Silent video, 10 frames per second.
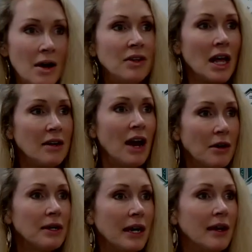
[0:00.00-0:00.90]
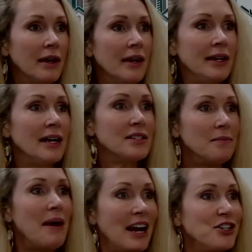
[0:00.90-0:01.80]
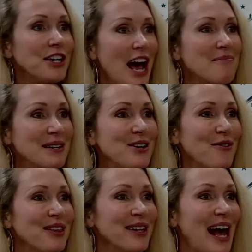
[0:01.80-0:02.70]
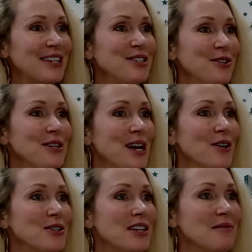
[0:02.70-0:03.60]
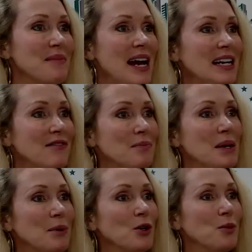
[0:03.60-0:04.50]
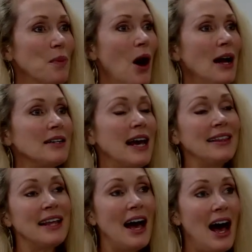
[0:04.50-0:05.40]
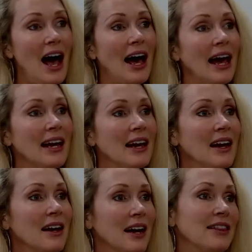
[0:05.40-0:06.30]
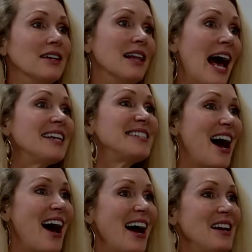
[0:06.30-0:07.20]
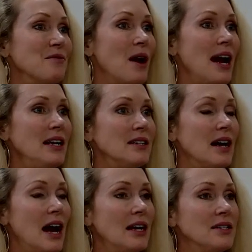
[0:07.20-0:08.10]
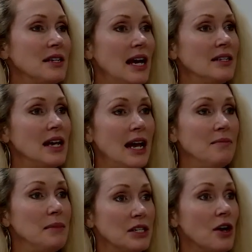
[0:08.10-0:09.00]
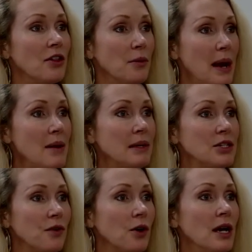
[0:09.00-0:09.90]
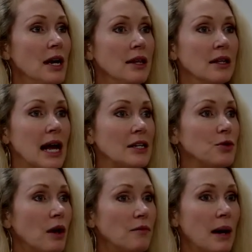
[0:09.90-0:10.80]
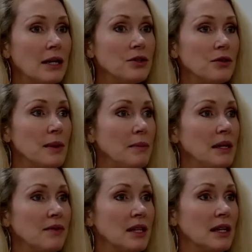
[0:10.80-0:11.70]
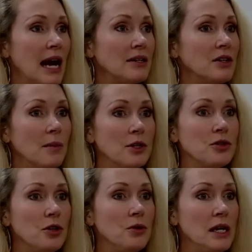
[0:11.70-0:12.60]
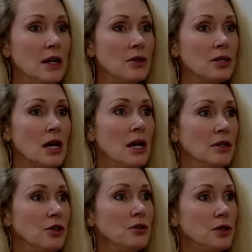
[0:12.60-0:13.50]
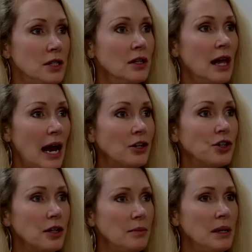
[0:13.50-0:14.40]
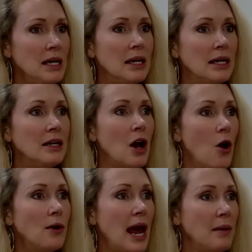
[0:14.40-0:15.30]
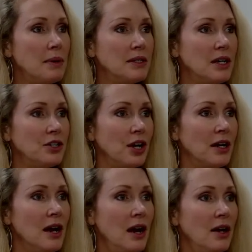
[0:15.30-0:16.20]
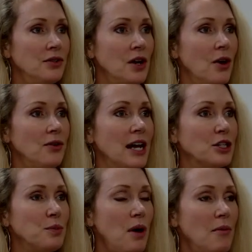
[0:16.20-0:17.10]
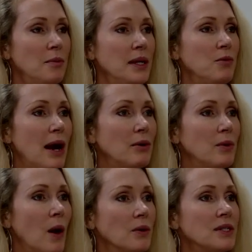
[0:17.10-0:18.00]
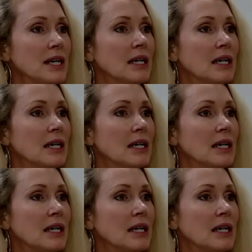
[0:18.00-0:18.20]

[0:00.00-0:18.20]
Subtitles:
have a lot of equity. Yeah, some magic happened over the last 2 years that made even people who bought at the high at the last high, right? And miss all their payments for the last 12 months or maybe even the last almost 2 years to still actually be in an okay position. So that's probably why we won't see